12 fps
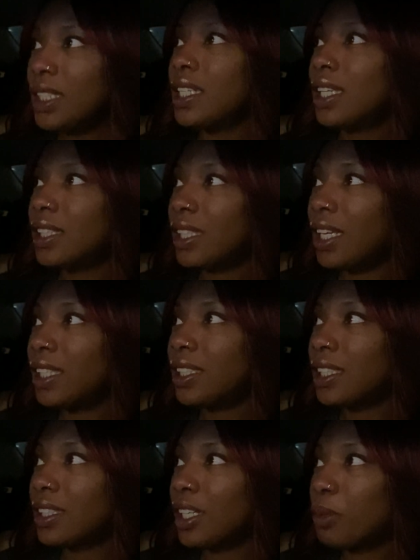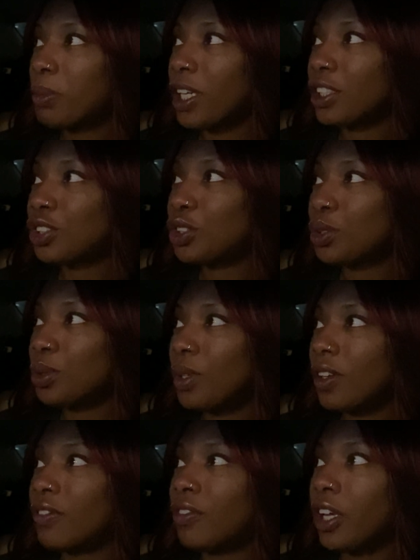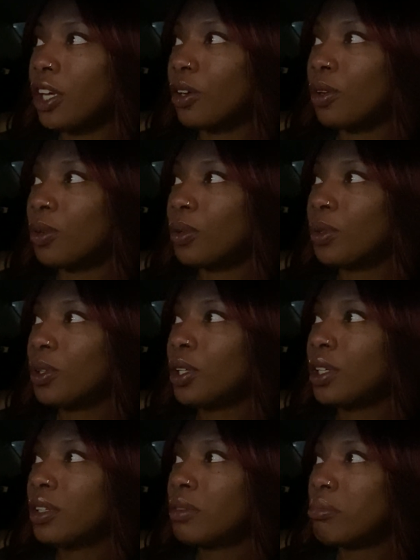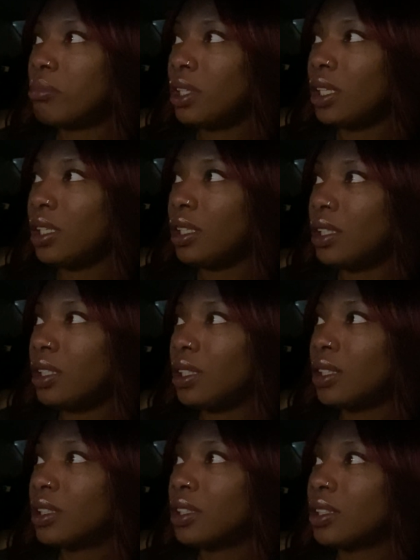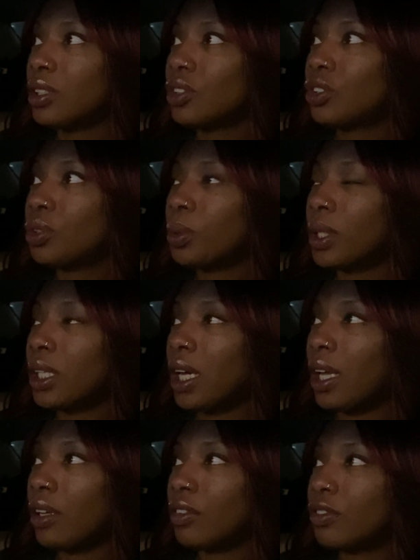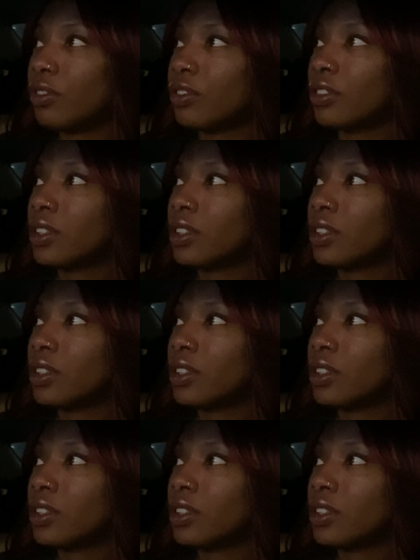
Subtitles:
and they did their best to avail me to a life